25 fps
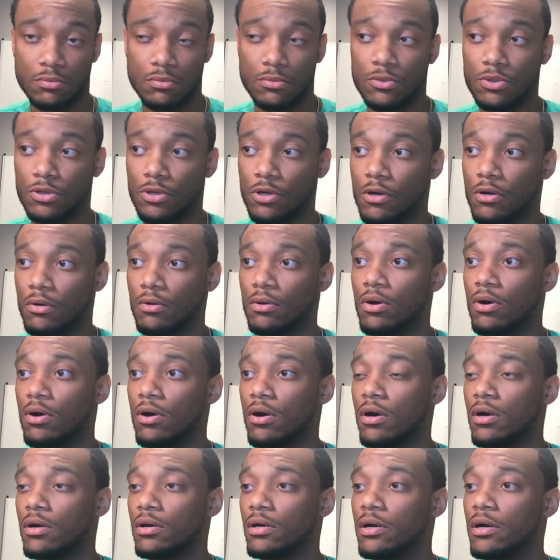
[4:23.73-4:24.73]
you know,
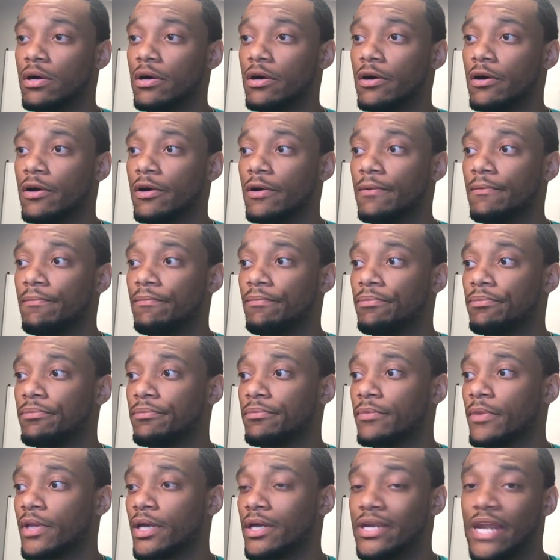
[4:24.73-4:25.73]
or
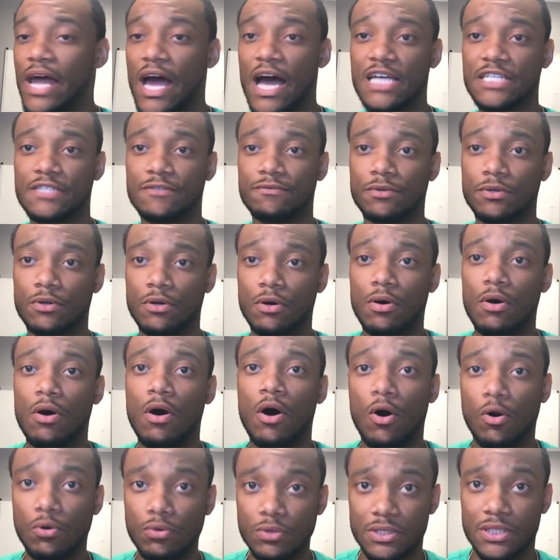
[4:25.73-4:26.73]
Nashville
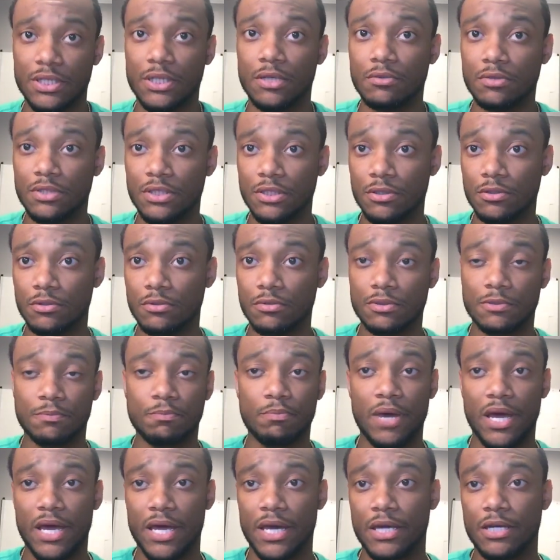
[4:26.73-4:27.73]
wholesale deals
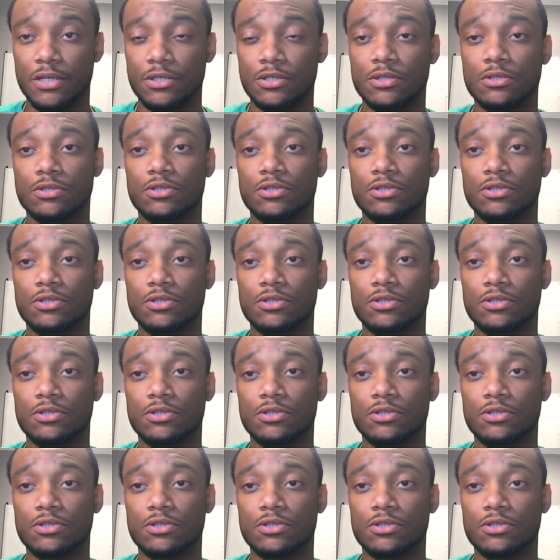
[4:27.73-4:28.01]
page.